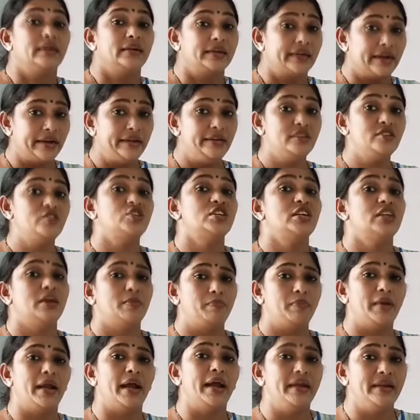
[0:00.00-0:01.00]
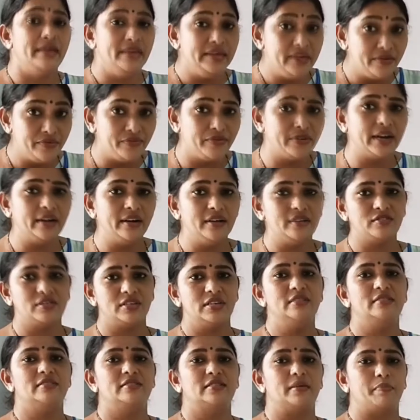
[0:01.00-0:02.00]
condition applied, if
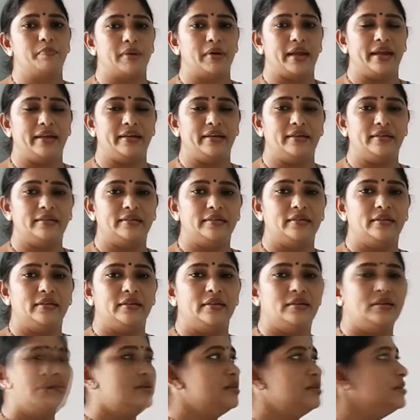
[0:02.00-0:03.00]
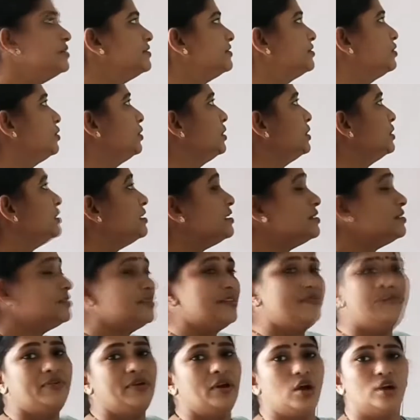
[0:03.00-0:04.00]
condition is applied. So these
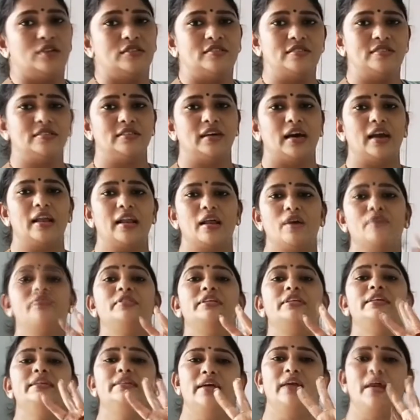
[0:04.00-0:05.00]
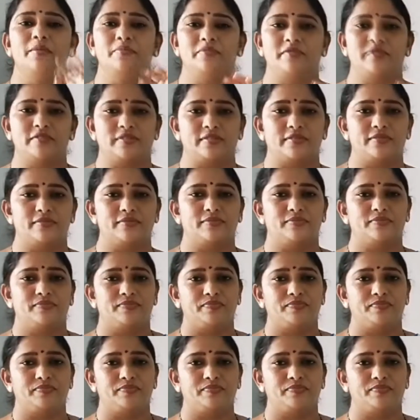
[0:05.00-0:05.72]
if clauses are of three types.